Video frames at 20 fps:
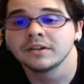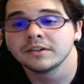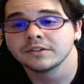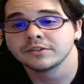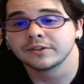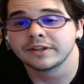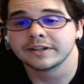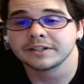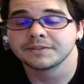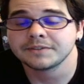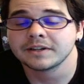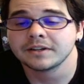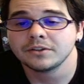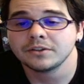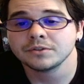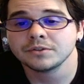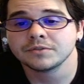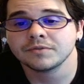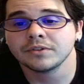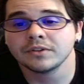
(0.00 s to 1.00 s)
So that is very
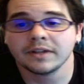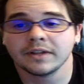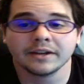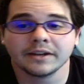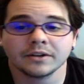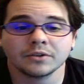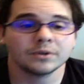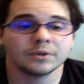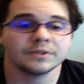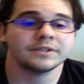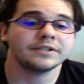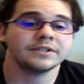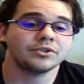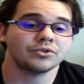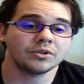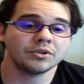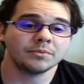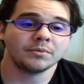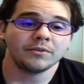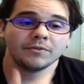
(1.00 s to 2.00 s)
useful, and of course it's
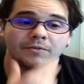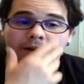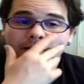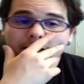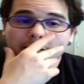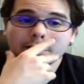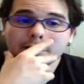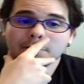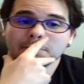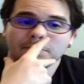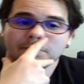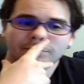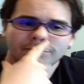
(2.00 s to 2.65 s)
tribute fodder